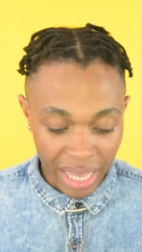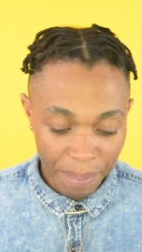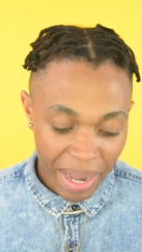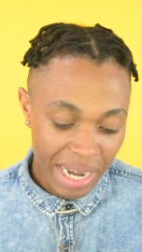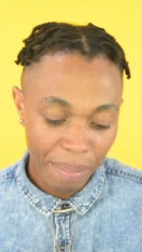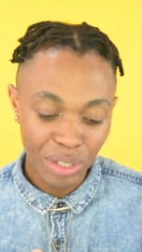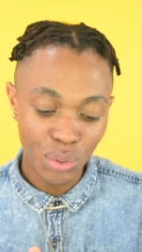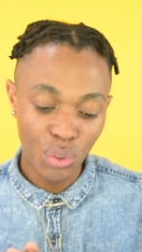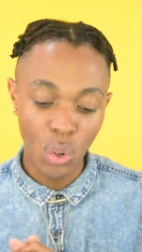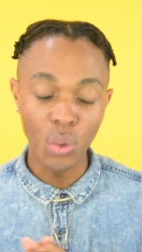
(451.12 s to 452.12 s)
My number
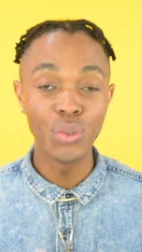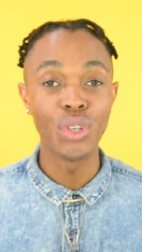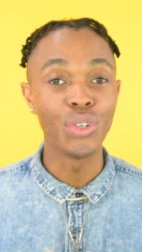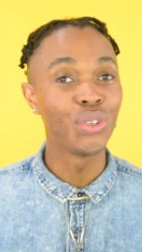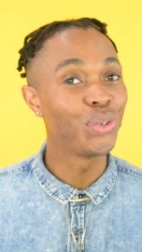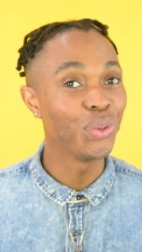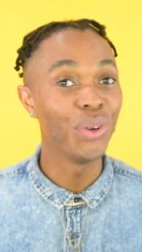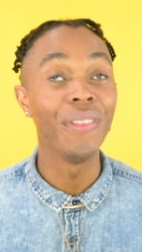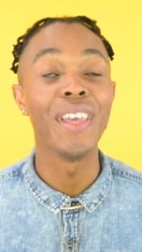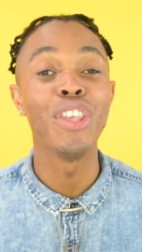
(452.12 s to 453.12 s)
2 goes
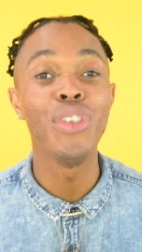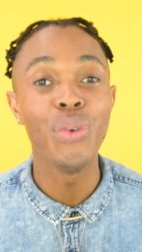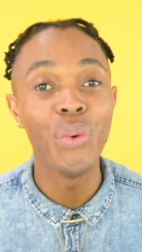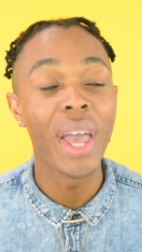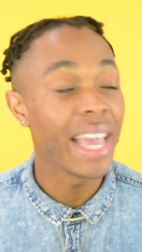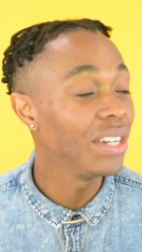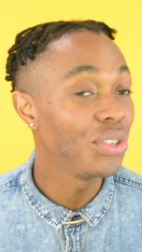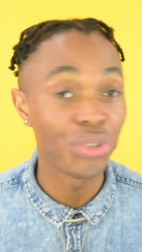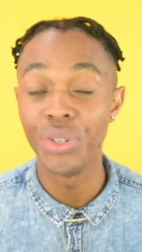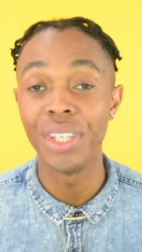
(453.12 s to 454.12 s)
to the new
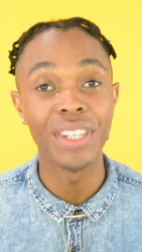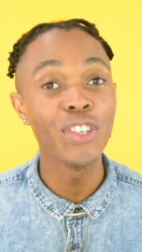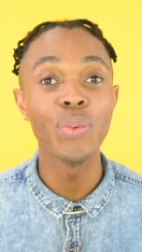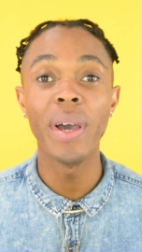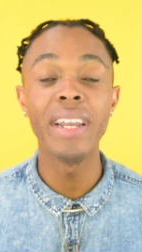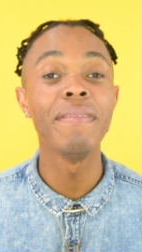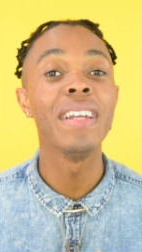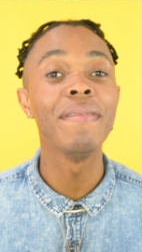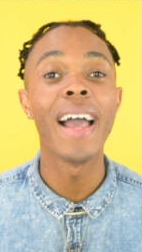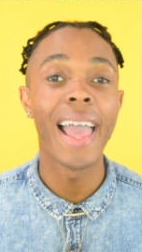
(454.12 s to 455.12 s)
entry. This one I've
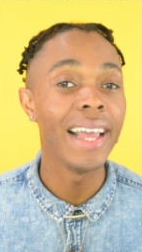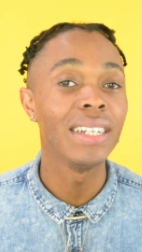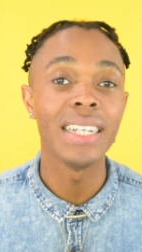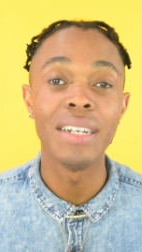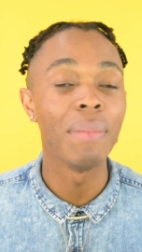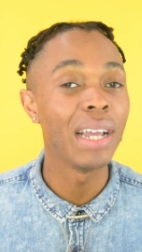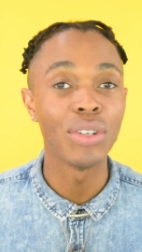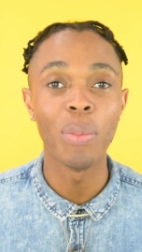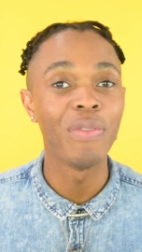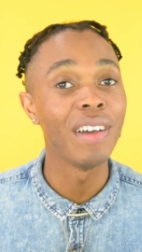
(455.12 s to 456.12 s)
never had in my
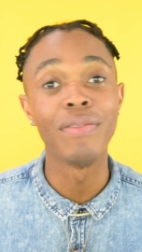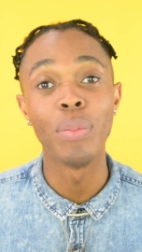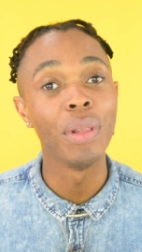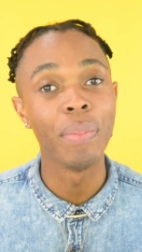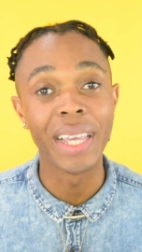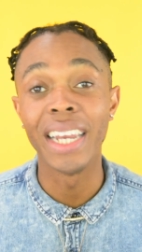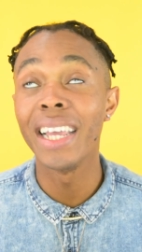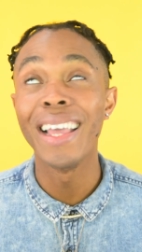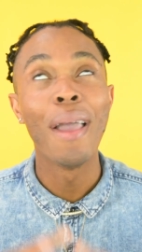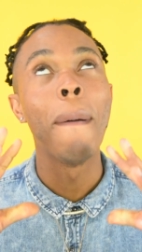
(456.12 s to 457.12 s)
top 5 from the
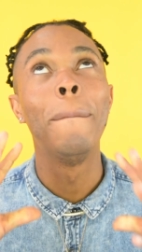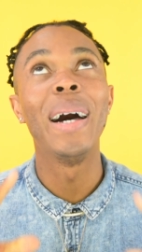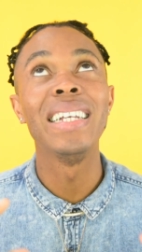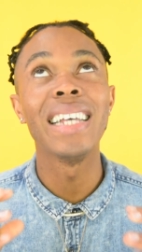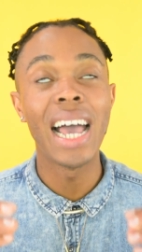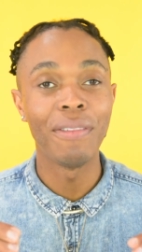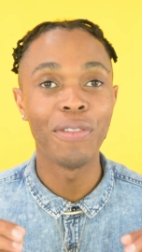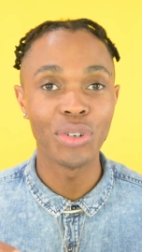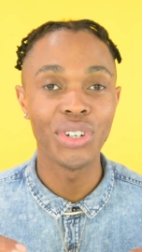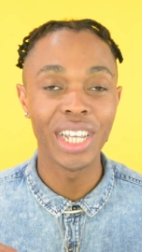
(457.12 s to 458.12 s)
beginning, but
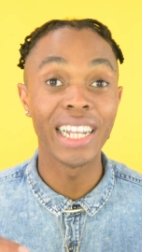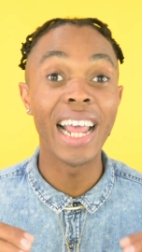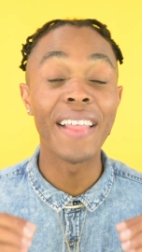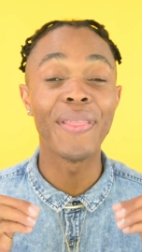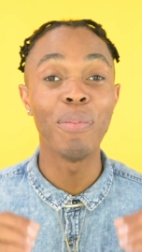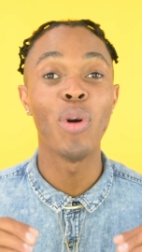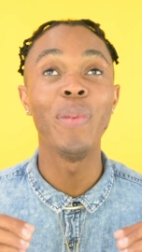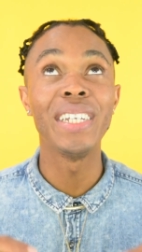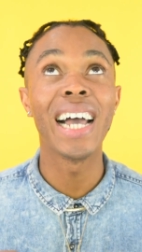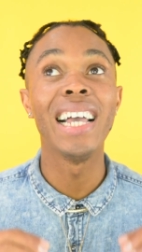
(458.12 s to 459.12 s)
unfortunately at the
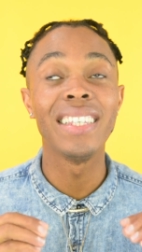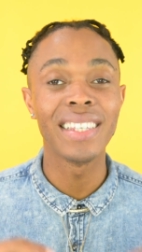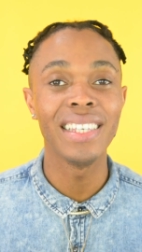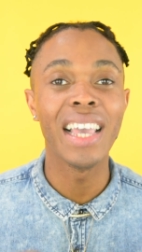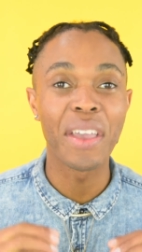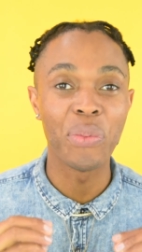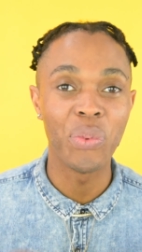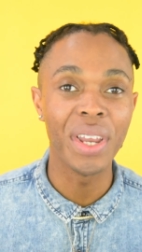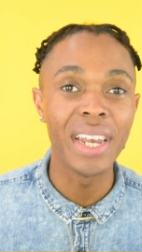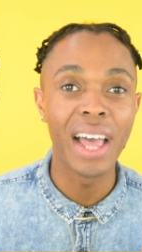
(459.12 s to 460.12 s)
moment I see a
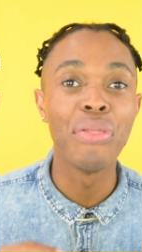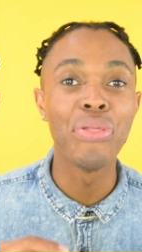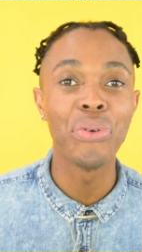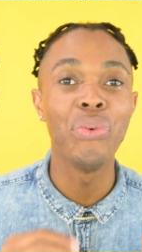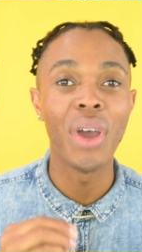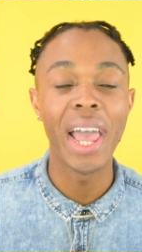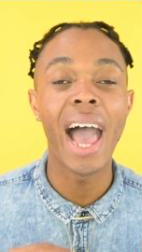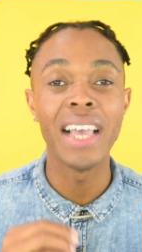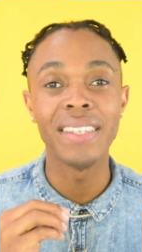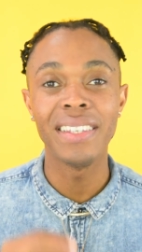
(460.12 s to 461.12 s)
winner through her.
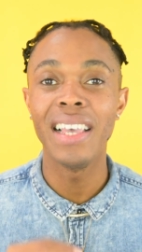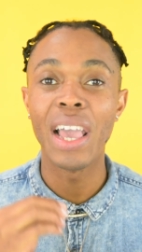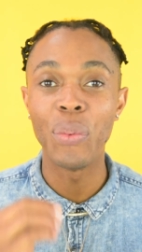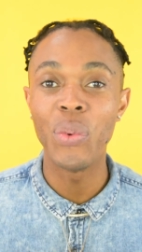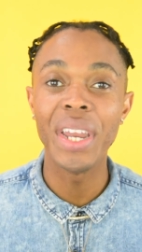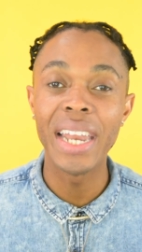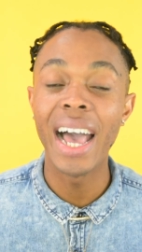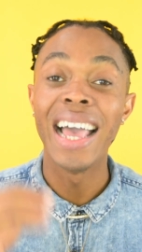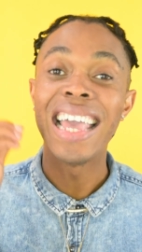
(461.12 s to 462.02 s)
I see a winner